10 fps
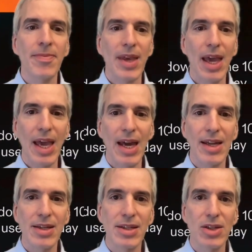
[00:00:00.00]

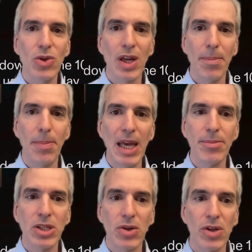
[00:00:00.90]
And you can embed
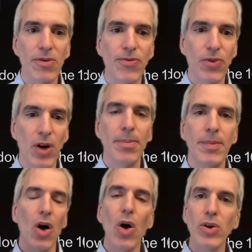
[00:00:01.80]
material
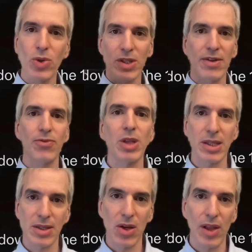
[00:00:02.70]
from all sorts of different
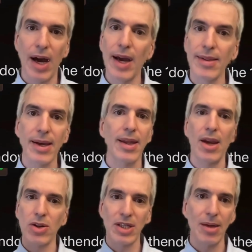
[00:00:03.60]
places online, like an
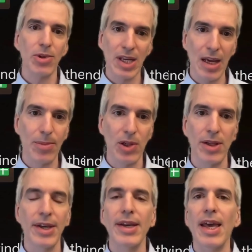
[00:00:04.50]
Airtable table,
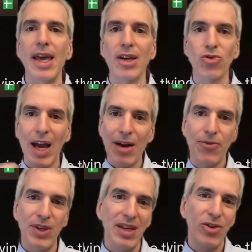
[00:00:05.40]
a
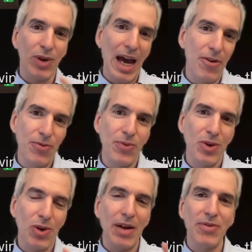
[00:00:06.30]
Graphy graph.
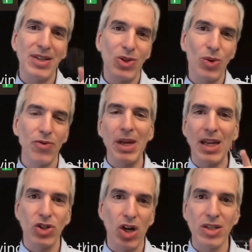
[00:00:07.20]
Graphy is a tool for
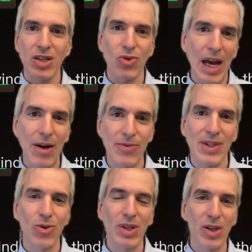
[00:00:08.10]
making charts and graphs
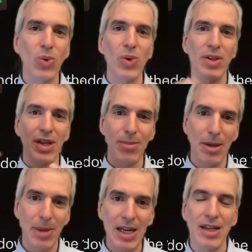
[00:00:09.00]
that are really cool and can be
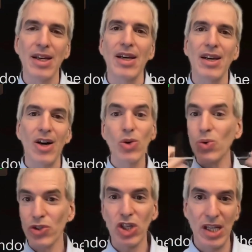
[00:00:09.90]
embedded. A
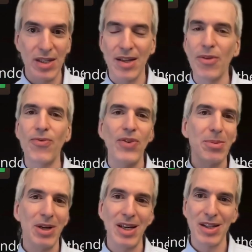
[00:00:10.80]
Google Sheet, a
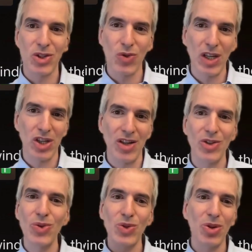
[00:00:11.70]
Figma illustration, a
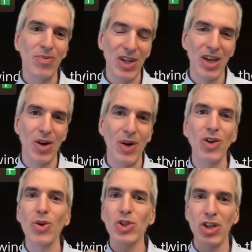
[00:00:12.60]
YouTube video, a
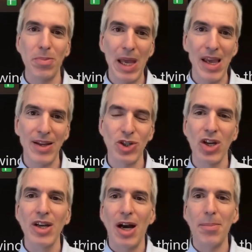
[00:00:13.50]
Notion page,
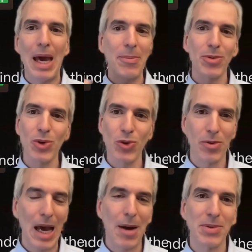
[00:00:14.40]
a map from Google
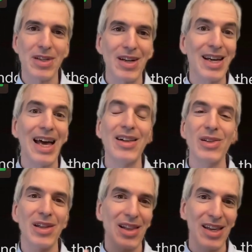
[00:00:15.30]
Maps, a
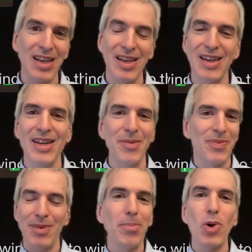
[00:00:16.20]
Calendly
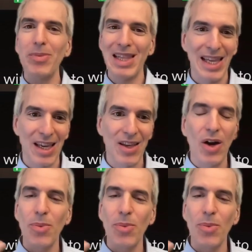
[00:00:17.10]
appointment link.